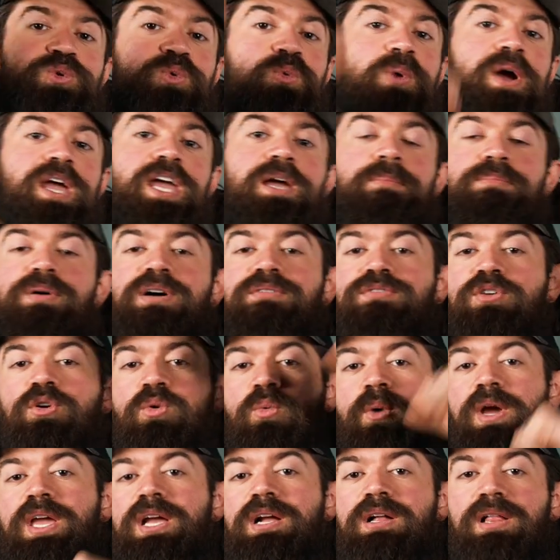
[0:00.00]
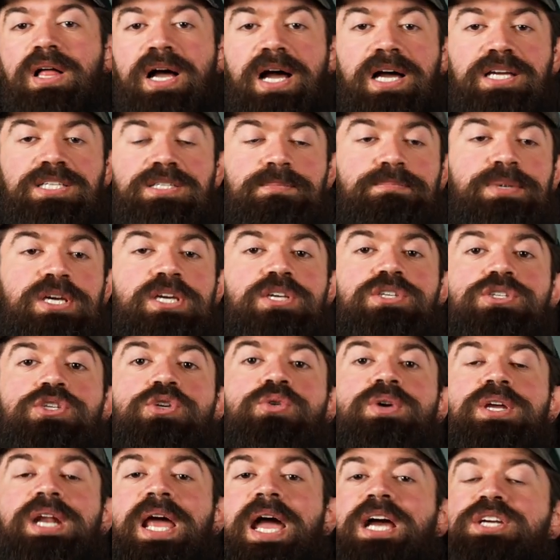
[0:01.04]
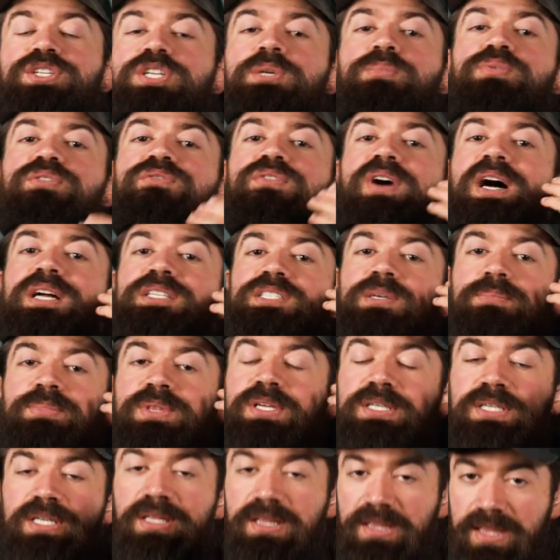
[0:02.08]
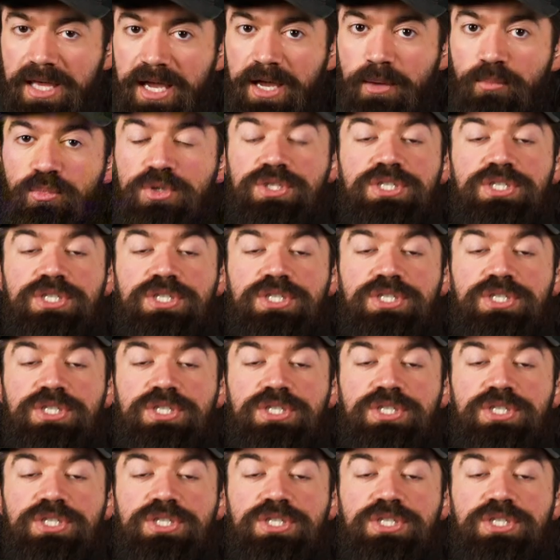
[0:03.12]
way above your weight class because you can actually provide something to them,